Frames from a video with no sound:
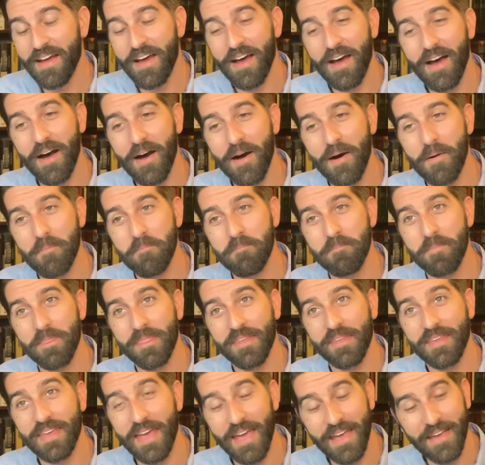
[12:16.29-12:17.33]
um,
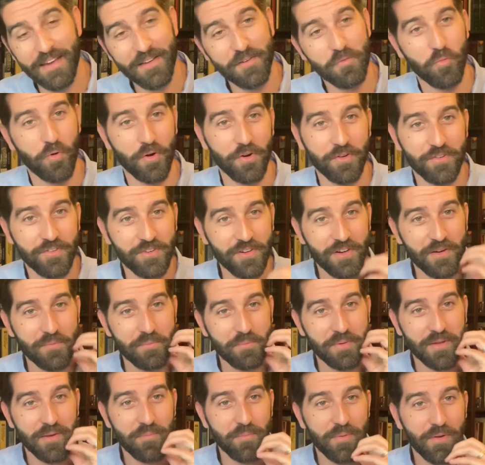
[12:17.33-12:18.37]
can worship,
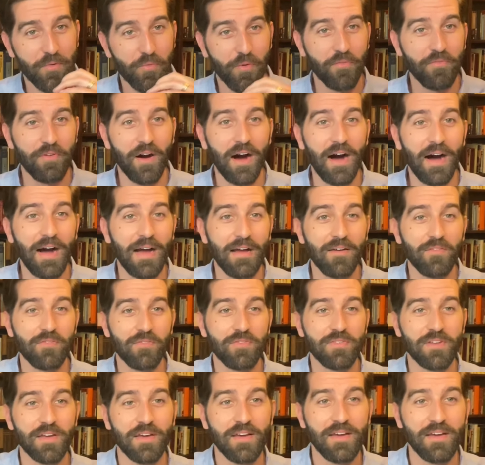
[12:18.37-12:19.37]
and be revived.